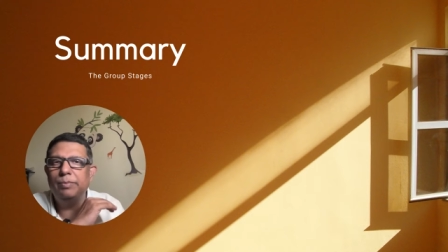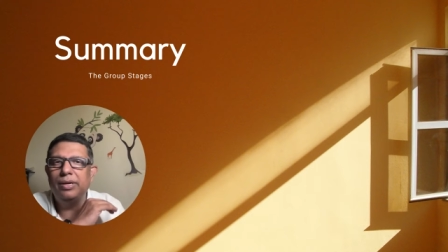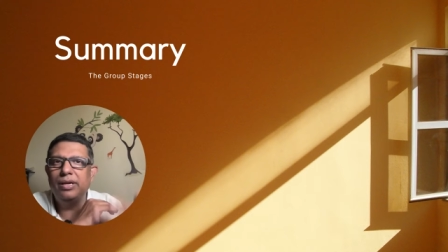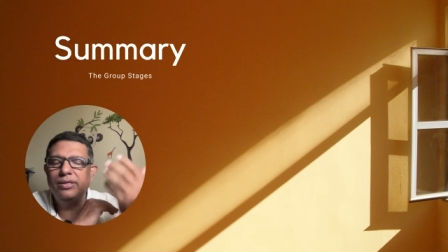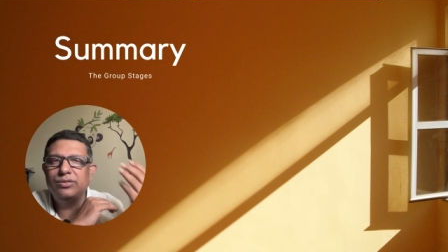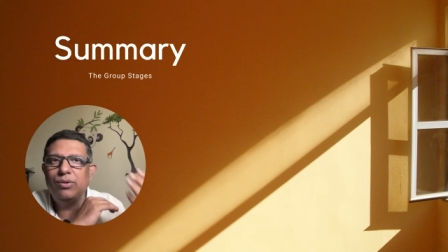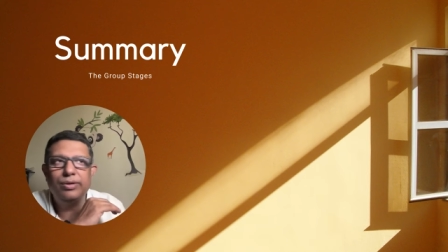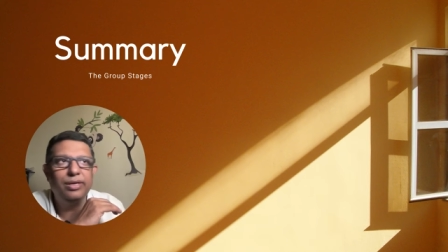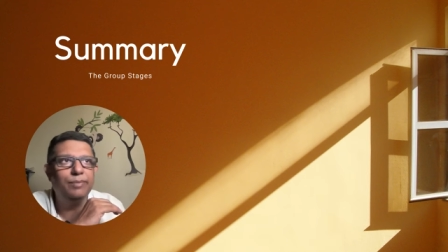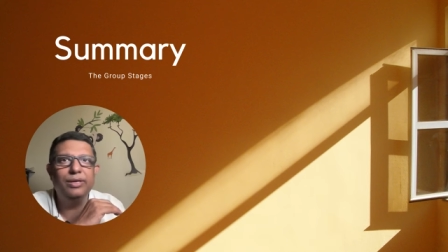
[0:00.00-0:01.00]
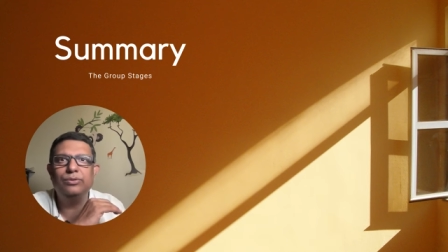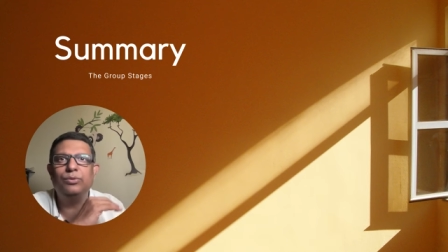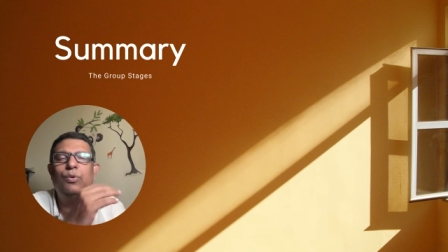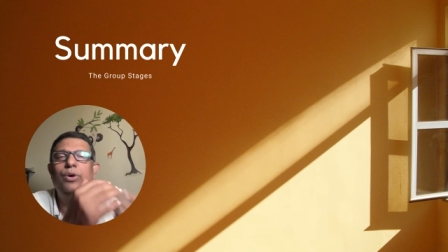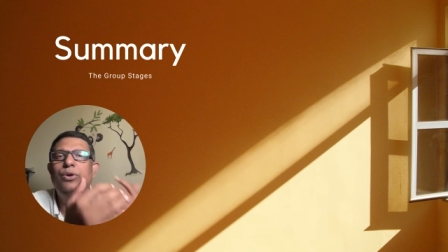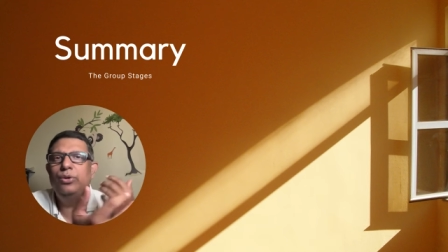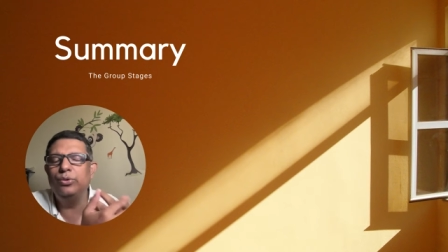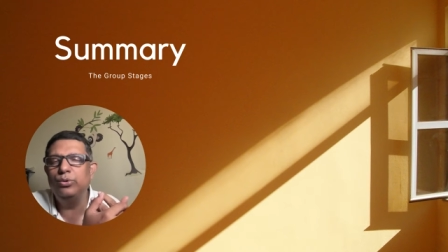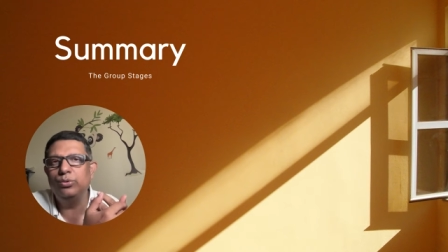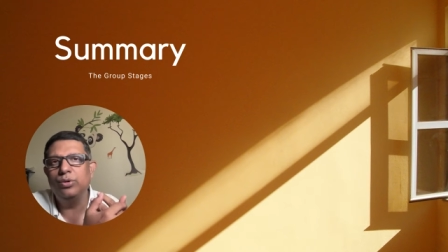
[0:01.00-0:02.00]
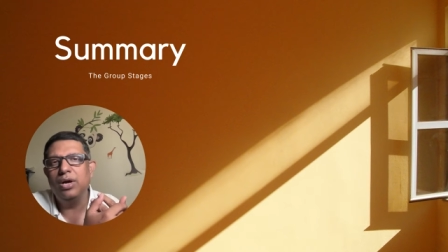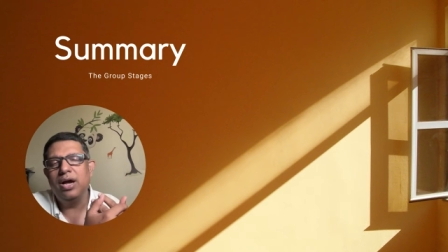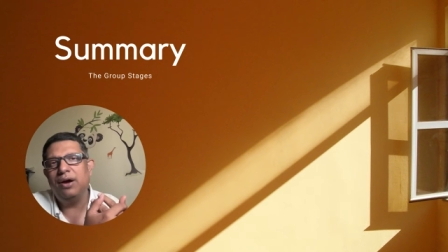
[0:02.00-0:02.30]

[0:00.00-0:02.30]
me miller is tonking me what do you do